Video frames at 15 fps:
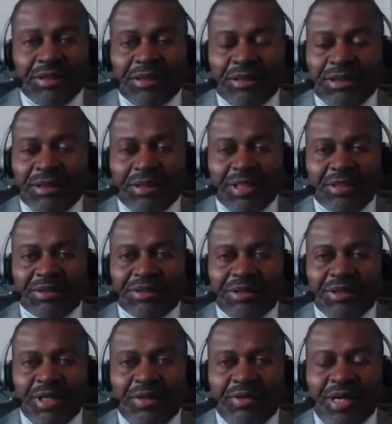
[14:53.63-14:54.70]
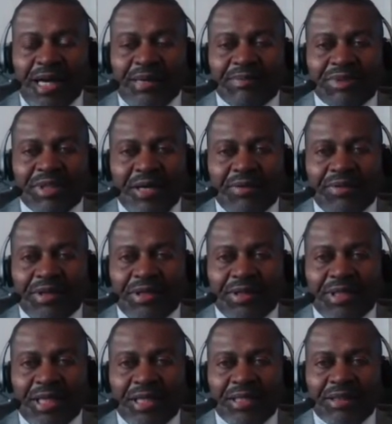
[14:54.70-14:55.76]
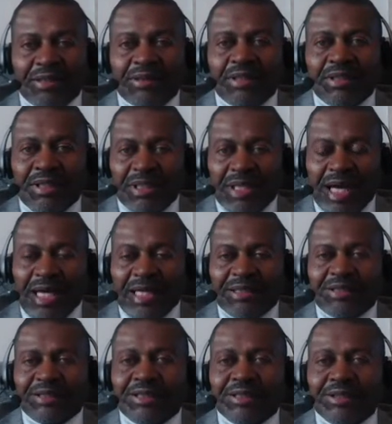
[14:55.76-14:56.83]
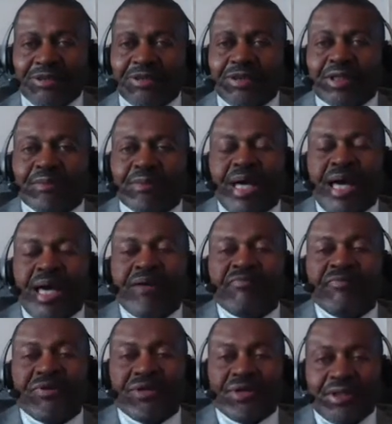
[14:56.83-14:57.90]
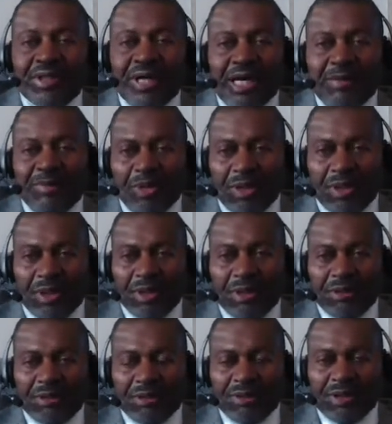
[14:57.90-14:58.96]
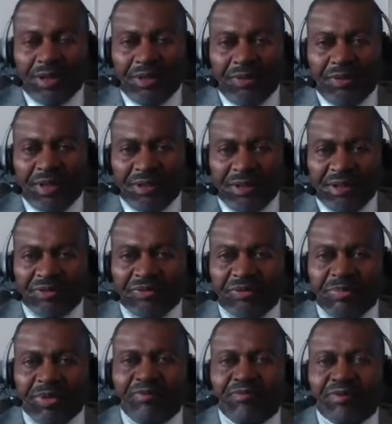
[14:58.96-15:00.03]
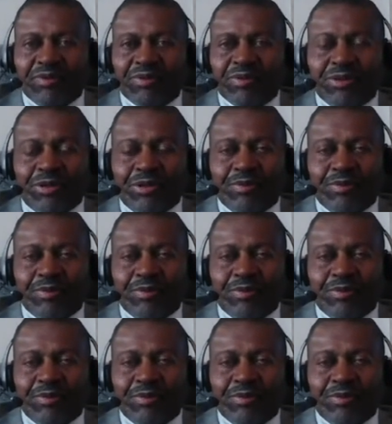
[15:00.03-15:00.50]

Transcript: You know, there's no other apps out there that can actually, you can have your name on it, you know, that this would be for your